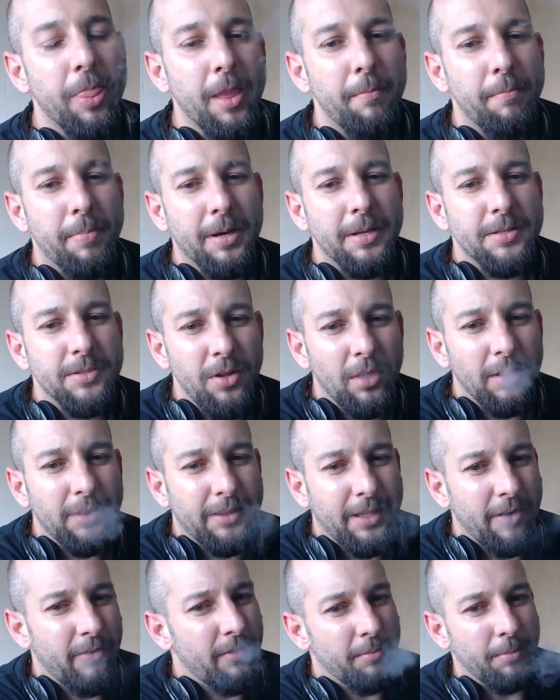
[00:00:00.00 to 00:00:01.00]
But it's not
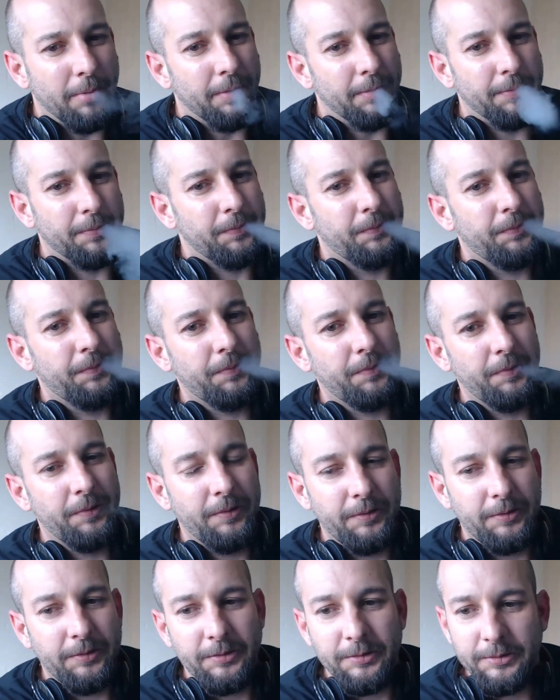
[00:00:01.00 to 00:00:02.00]
terrible.
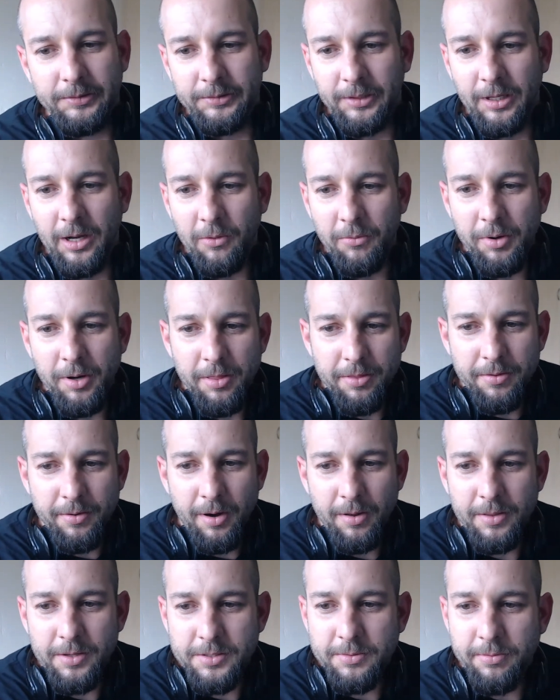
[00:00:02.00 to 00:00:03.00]
I wouldn't
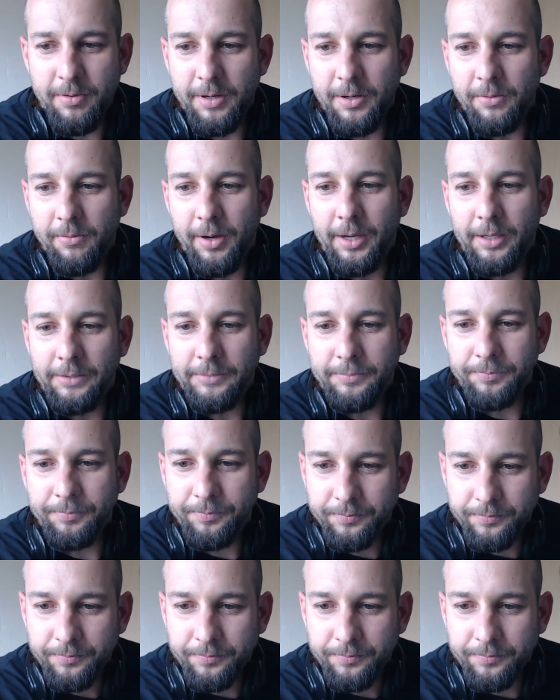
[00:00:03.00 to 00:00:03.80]
throw this one away.